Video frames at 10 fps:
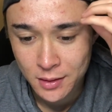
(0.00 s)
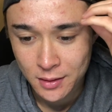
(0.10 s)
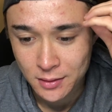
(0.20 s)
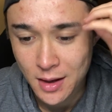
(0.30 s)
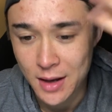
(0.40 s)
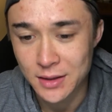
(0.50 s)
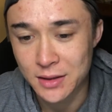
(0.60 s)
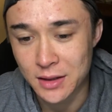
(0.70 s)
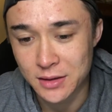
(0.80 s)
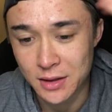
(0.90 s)
yeah,
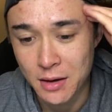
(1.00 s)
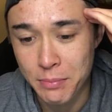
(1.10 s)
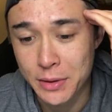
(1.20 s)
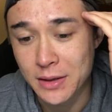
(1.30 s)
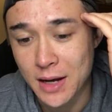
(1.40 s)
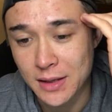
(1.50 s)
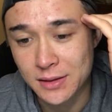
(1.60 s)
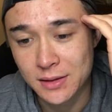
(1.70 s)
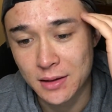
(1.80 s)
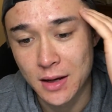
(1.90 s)
it's pretty
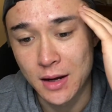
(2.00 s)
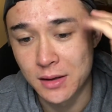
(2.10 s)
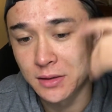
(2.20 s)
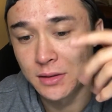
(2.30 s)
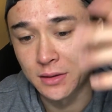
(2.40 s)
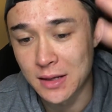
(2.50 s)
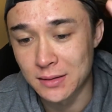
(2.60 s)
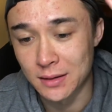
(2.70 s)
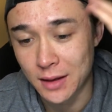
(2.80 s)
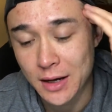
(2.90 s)
nice, and it's
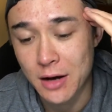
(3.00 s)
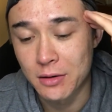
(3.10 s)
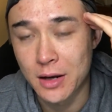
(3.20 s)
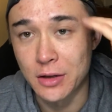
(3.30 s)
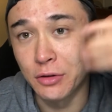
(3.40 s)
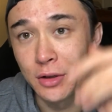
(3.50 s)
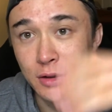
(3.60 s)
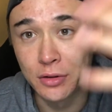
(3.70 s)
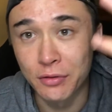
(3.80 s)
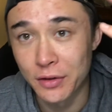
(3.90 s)
nicely laid out, and you could
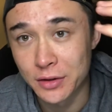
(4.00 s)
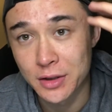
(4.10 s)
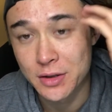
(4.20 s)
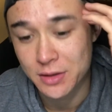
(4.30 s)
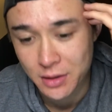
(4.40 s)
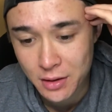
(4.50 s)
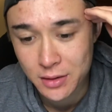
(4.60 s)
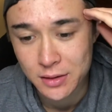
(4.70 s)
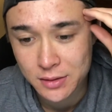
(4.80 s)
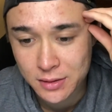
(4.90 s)
do filters and all
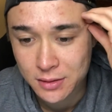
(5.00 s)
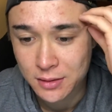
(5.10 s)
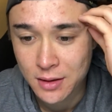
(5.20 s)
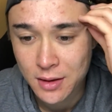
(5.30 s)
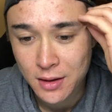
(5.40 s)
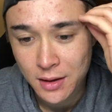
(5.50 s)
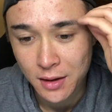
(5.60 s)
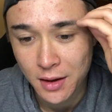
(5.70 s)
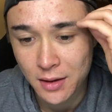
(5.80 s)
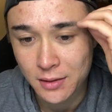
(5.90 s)
this,
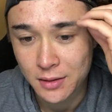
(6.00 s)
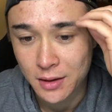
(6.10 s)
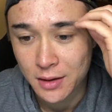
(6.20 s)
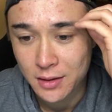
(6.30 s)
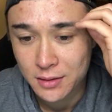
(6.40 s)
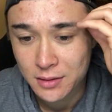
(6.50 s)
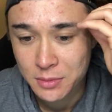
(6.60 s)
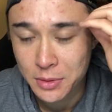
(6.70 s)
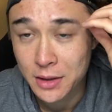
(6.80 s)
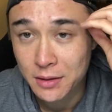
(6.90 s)
and it's
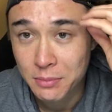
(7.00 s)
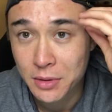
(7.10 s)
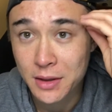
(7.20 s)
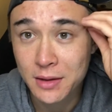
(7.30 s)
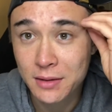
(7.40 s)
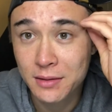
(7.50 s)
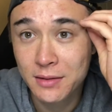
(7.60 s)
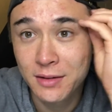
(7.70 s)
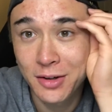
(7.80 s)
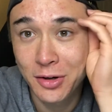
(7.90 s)
pretty
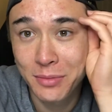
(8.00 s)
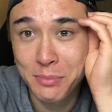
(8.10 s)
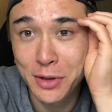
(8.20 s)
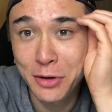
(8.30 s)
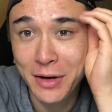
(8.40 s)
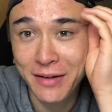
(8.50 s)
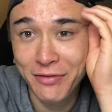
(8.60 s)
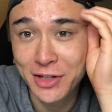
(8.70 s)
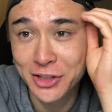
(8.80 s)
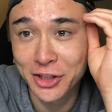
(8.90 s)
great
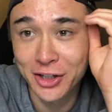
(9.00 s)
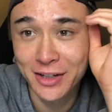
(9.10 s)
feature.